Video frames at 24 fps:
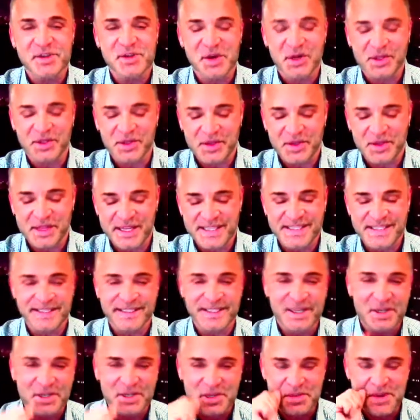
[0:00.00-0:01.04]
called Authentic
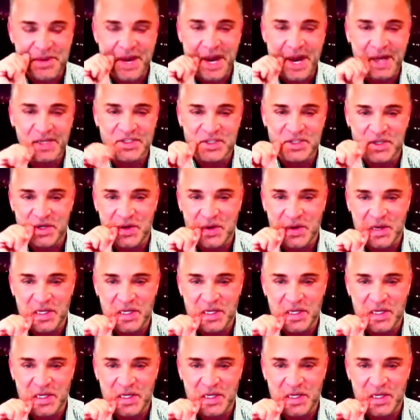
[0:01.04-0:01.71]
Leadership in Action